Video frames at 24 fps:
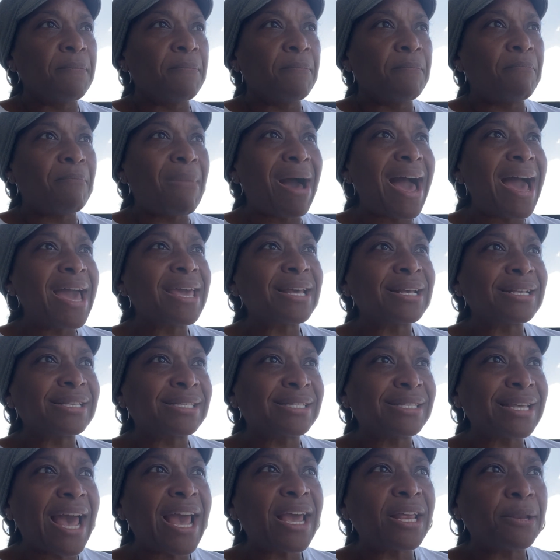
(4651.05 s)
my
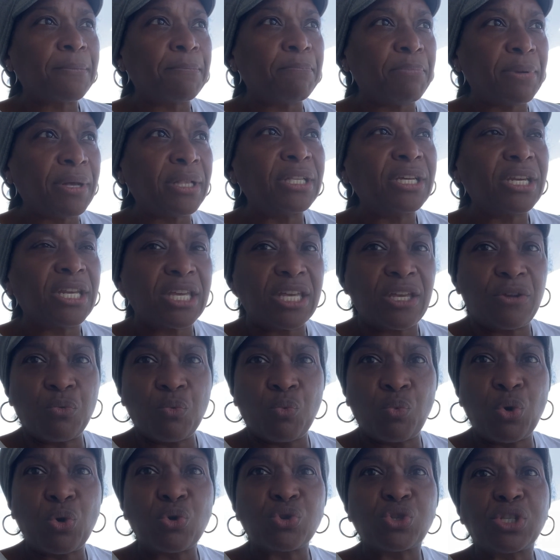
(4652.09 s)
excitability
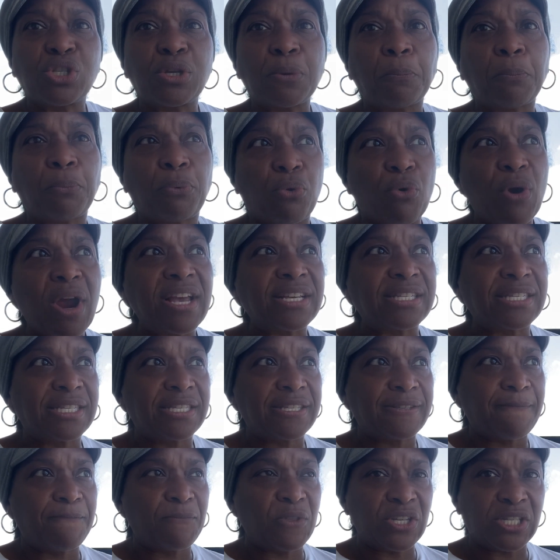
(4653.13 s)
will suppress
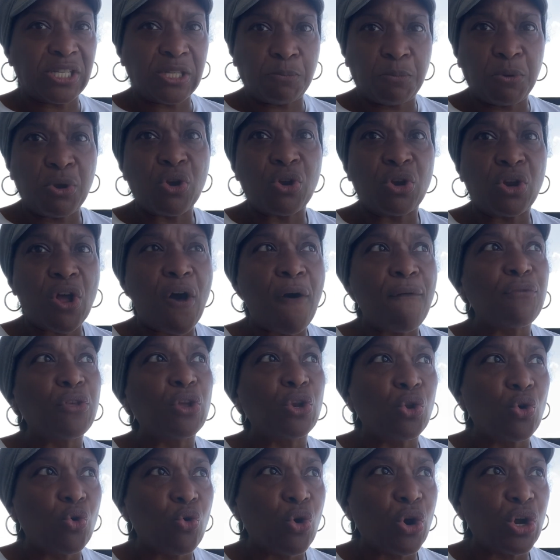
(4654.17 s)
the Spirit of the
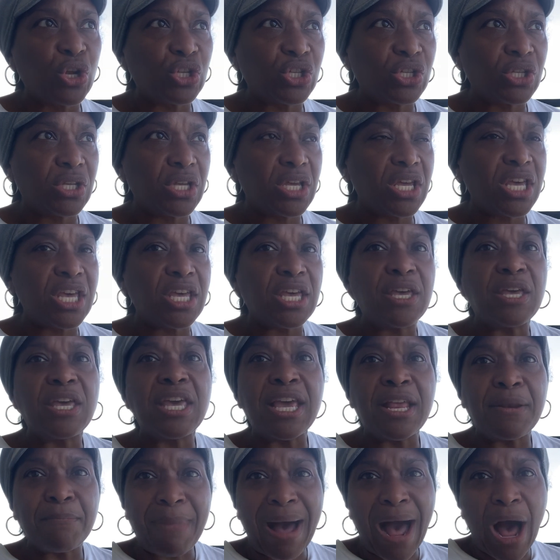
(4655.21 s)
Lord
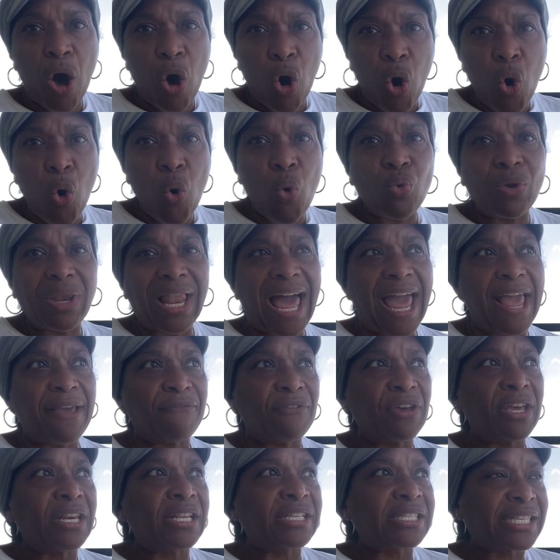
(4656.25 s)
in my own life
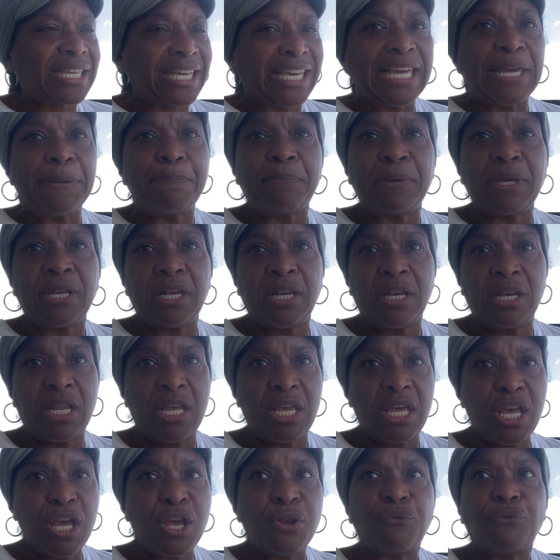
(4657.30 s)
and it's keeping
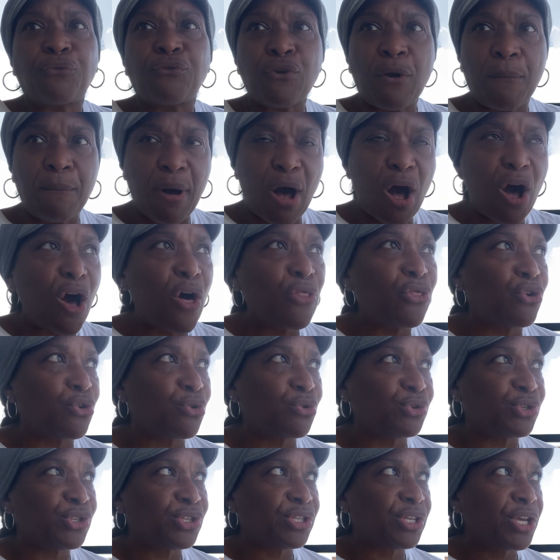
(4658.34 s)
it from
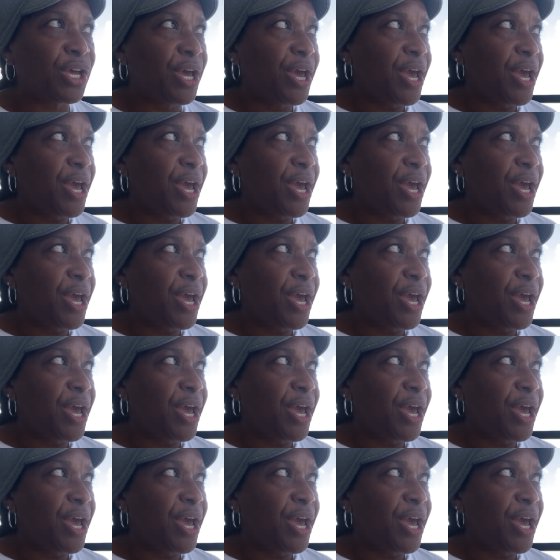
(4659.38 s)
others.